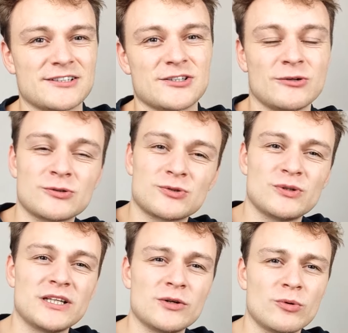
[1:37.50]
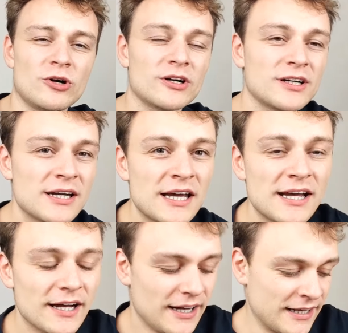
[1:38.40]
don't really work.
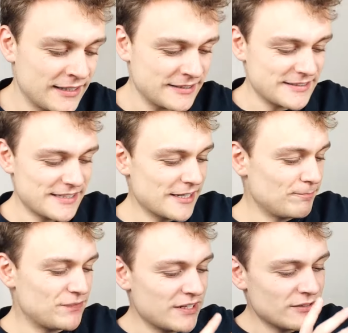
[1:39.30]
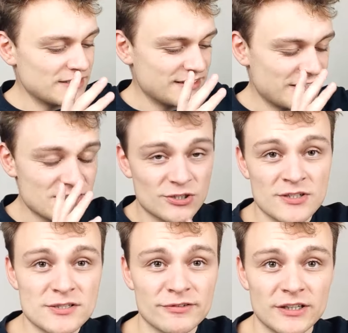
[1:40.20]
And yeah, there's
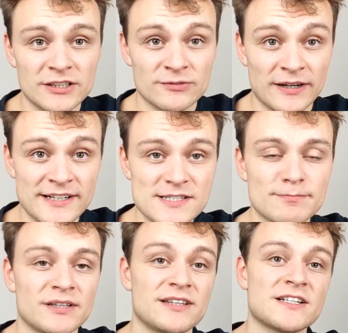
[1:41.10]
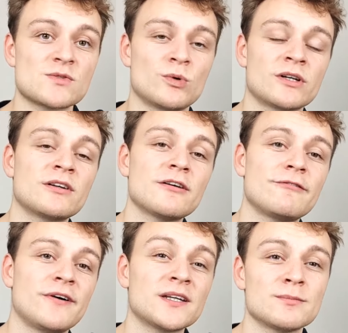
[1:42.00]
tons of advice, but there's one
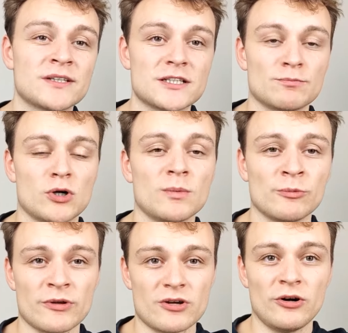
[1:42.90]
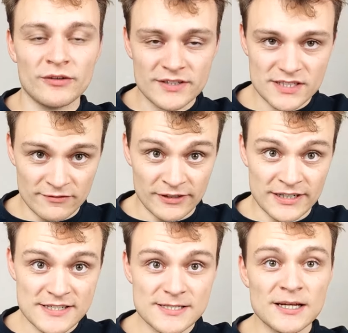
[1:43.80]
fundamental problem with all this
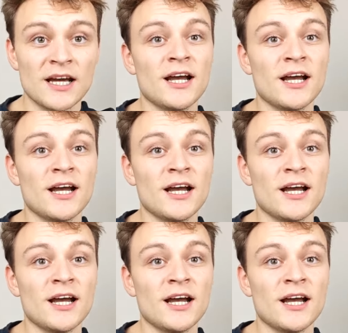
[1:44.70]
advice.